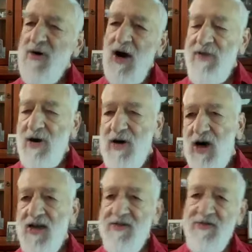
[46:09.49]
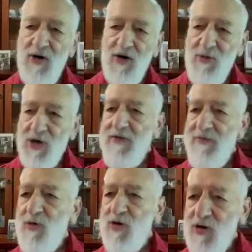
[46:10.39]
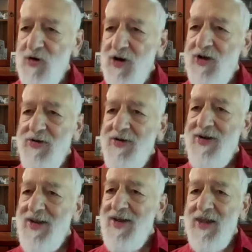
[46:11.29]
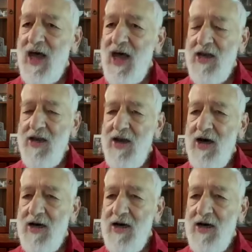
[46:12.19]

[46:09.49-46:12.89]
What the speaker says: ovo-carnivore, whatever you want to call it, then